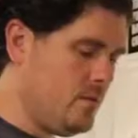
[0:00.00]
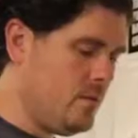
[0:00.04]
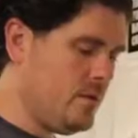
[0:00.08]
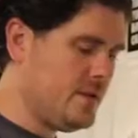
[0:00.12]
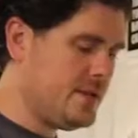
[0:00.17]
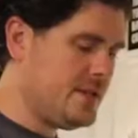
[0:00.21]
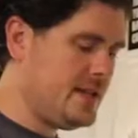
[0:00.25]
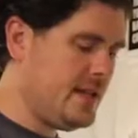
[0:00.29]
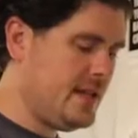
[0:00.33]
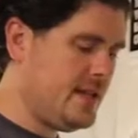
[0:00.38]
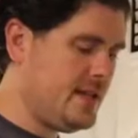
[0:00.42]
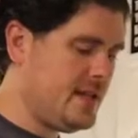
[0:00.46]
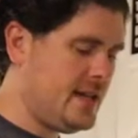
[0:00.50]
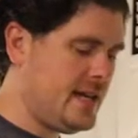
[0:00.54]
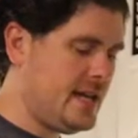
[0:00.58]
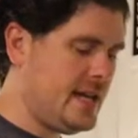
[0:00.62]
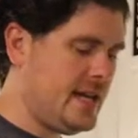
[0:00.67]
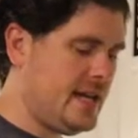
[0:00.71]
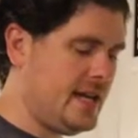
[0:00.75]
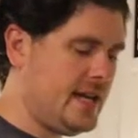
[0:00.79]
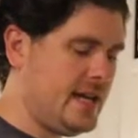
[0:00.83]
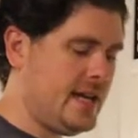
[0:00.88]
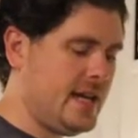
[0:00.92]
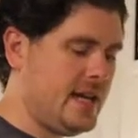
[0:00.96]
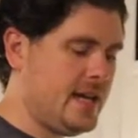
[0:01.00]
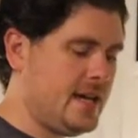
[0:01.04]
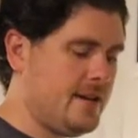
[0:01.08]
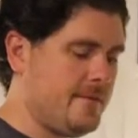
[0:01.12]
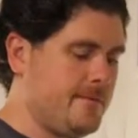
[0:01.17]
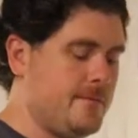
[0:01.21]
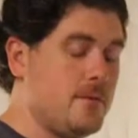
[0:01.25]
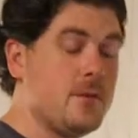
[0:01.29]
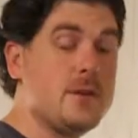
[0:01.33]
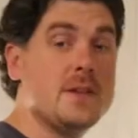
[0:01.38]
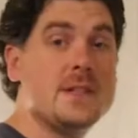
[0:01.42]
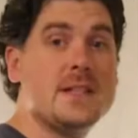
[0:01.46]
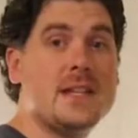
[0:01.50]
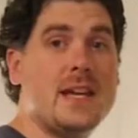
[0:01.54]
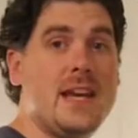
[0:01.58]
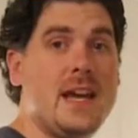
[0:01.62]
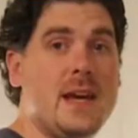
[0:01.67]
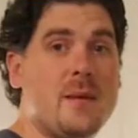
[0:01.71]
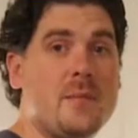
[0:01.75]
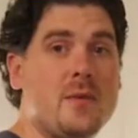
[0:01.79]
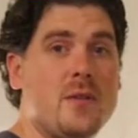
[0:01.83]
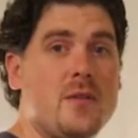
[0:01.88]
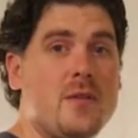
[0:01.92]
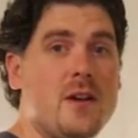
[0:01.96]
We're staying the night at a forest
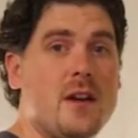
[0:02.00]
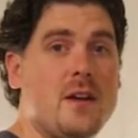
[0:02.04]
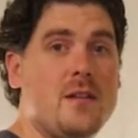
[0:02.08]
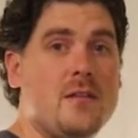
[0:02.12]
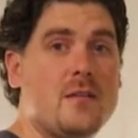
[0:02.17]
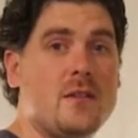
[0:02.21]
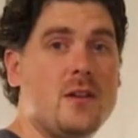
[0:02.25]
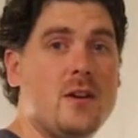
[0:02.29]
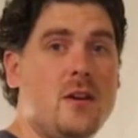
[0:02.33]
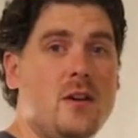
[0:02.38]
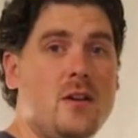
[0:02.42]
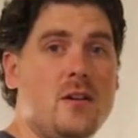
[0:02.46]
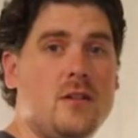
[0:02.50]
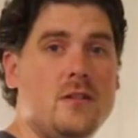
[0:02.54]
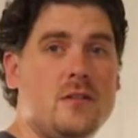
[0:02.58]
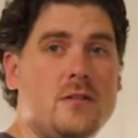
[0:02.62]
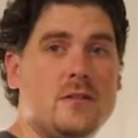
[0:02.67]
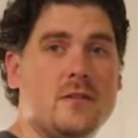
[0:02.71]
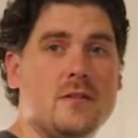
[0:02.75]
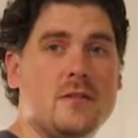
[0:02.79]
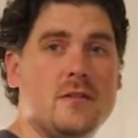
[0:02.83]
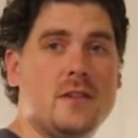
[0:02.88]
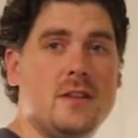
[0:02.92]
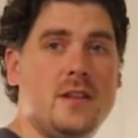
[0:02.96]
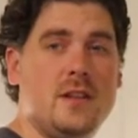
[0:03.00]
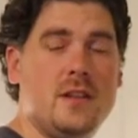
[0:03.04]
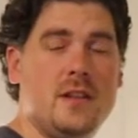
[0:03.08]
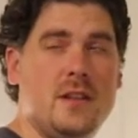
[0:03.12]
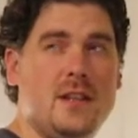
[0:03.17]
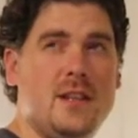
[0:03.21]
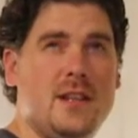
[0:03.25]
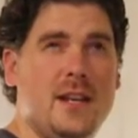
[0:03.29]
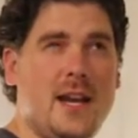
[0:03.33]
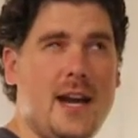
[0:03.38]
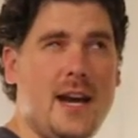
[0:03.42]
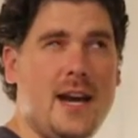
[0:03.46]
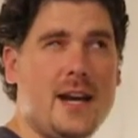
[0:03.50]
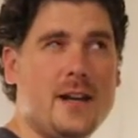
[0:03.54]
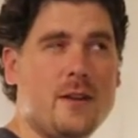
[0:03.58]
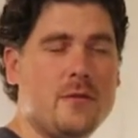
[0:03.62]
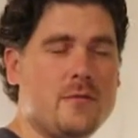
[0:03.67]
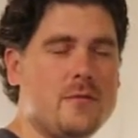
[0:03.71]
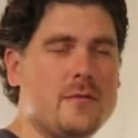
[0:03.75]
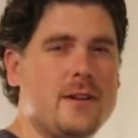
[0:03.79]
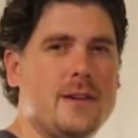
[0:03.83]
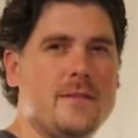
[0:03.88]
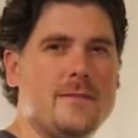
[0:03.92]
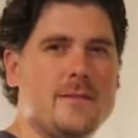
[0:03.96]
campground called Yaak
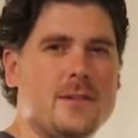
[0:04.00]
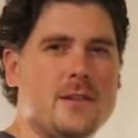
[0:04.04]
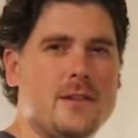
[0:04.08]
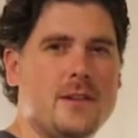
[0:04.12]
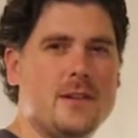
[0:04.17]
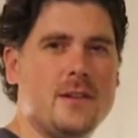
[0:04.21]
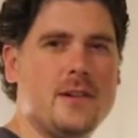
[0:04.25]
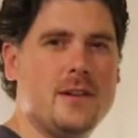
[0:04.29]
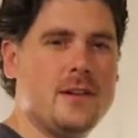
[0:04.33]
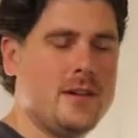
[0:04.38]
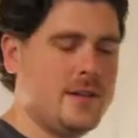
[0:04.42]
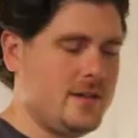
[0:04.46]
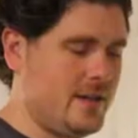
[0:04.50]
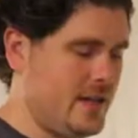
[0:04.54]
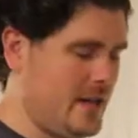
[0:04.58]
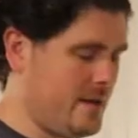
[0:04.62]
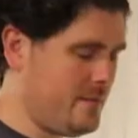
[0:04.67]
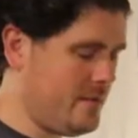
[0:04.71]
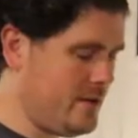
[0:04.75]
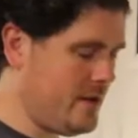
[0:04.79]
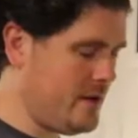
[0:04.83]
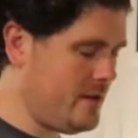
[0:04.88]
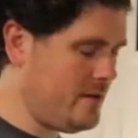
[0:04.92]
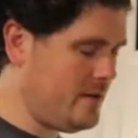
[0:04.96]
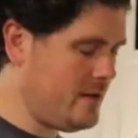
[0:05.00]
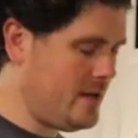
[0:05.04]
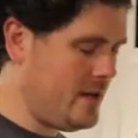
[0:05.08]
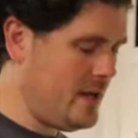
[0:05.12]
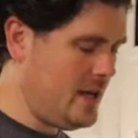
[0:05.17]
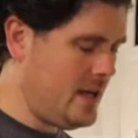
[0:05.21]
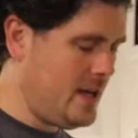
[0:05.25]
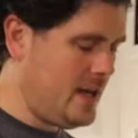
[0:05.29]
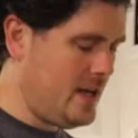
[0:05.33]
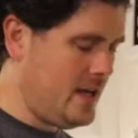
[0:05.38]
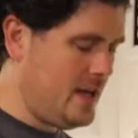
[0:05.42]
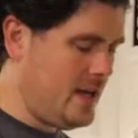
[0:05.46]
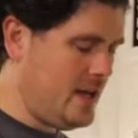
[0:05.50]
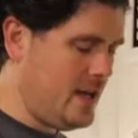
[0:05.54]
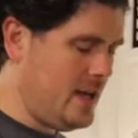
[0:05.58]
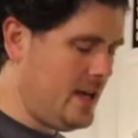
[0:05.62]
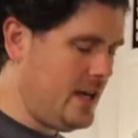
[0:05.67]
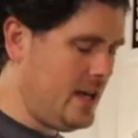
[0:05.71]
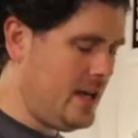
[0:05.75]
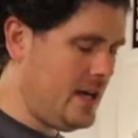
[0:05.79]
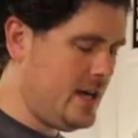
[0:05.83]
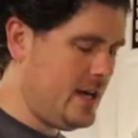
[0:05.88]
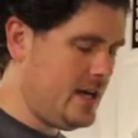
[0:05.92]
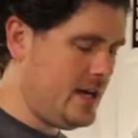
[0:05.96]
River Campground.
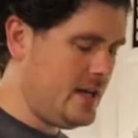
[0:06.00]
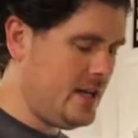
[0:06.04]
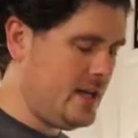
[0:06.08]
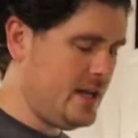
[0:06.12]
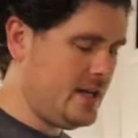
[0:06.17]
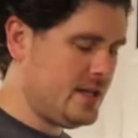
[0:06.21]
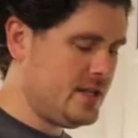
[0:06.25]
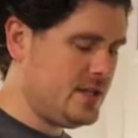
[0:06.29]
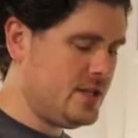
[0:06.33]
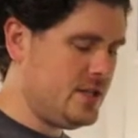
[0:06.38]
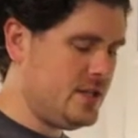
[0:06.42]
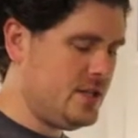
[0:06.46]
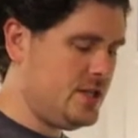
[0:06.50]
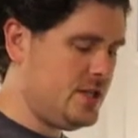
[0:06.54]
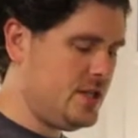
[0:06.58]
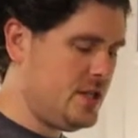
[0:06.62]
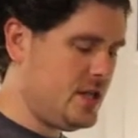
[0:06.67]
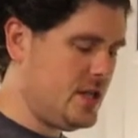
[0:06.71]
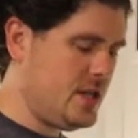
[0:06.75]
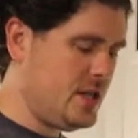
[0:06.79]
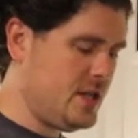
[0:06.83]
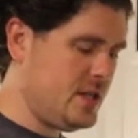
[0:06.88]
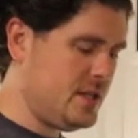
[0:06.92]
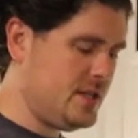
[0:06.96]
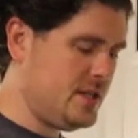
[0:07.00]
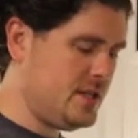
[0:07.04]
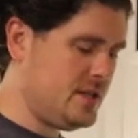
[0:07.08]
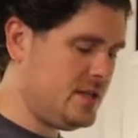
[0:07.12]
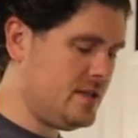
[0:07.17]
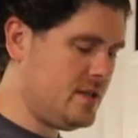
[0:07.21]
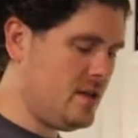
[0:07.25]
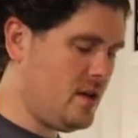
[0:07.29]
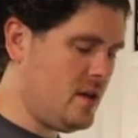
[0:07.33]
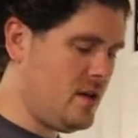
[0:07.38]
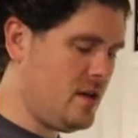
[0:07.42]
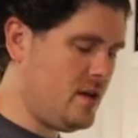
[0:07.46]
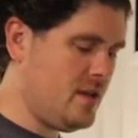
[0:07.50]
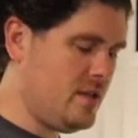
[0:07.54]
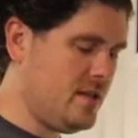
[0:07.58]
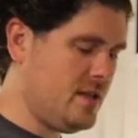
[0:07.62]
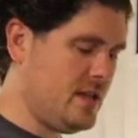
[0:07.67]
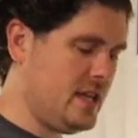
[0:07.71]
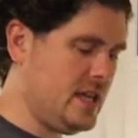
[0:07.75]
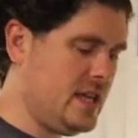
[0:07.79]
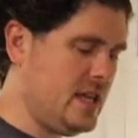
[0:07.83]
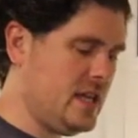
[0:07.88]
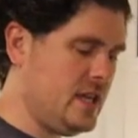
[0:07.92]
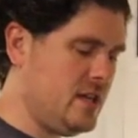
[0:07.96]
And it's just on
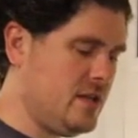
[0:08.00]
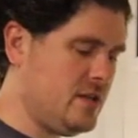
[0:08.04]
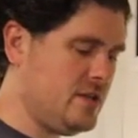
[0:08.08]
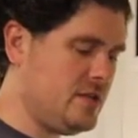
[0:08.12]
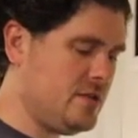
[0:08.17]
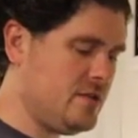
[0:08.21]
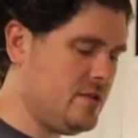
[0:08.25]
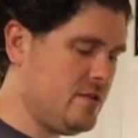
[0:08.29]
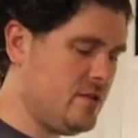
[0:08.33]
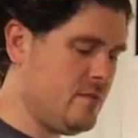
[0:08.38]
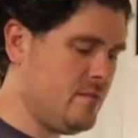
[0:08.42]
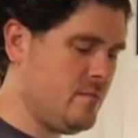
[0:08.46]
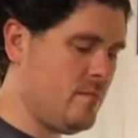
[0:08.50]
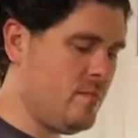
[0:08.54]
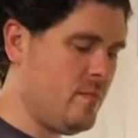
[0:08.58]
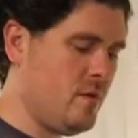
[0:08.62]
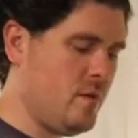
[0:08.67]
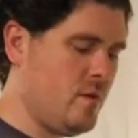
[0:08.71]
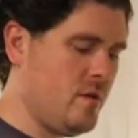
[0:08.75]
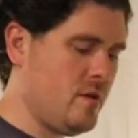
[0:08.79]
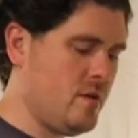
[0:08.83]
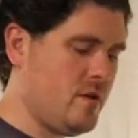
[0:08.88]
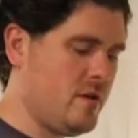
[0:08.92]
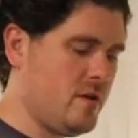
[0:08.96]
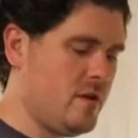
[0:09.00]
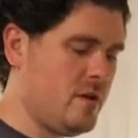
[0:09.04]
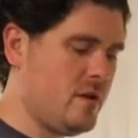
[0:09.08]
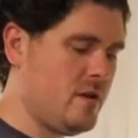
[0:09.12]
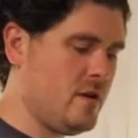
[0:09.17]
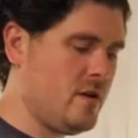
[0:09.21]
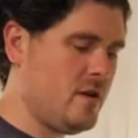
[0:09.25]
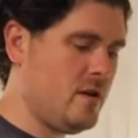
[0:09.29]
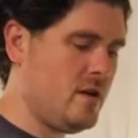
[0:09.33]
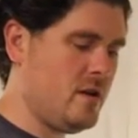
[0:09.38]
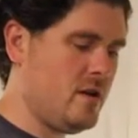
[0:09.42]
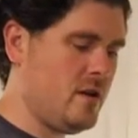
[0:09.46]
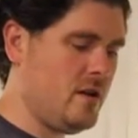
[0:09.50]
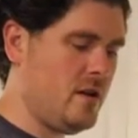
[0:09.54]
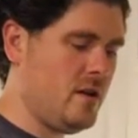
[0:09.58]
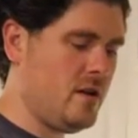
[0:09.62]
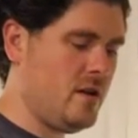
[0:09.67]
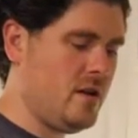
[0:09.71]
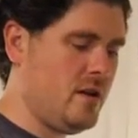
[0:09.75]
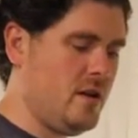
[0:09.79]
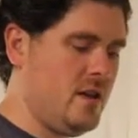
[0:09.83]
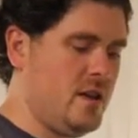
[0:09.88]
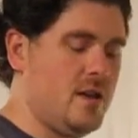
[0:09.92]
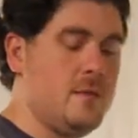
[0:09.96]
the eastern border
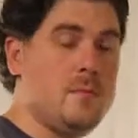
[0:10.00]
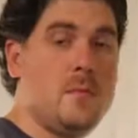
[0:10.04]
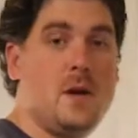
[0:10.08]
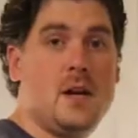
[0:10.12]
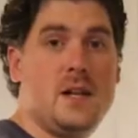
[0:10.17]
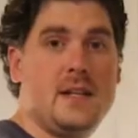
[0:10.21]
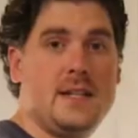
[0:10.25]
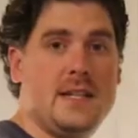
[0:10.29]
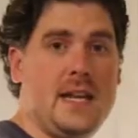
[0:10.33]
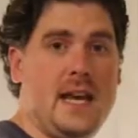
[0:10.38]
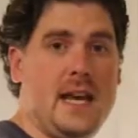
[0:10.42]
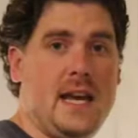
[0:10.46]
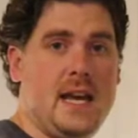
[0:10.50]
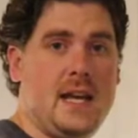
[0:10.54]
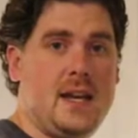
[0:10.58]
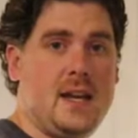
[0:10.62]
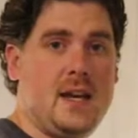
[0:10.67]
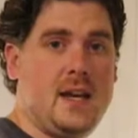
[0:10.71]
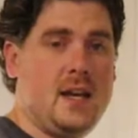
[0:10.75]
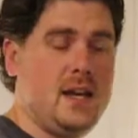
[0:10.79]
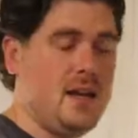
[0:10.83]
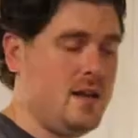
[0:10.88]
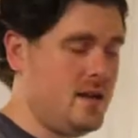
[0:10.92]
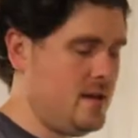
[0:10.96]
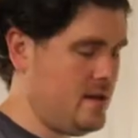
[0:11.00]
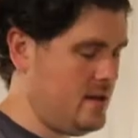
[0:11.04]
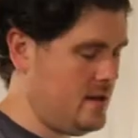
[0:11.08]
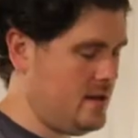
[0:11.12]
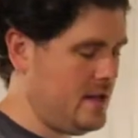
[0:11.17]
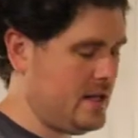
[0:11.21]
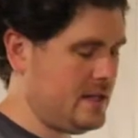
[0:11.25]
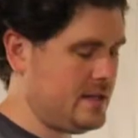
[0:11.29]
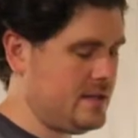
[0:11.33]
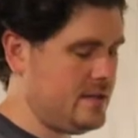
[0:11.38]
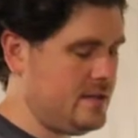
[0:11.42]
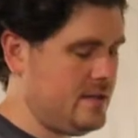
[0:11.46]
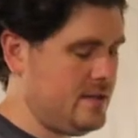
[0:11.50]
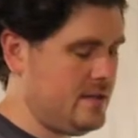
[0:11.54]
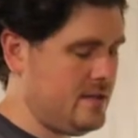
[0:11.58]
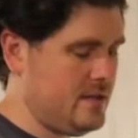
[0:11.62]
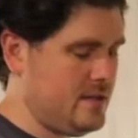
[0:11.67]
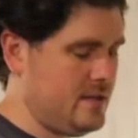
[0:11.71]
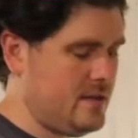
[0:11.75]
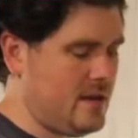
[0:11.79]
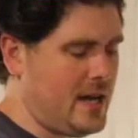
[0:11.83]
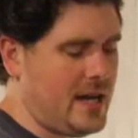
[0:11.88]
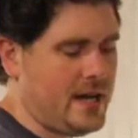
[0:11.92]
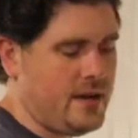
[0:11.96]
in Montana next to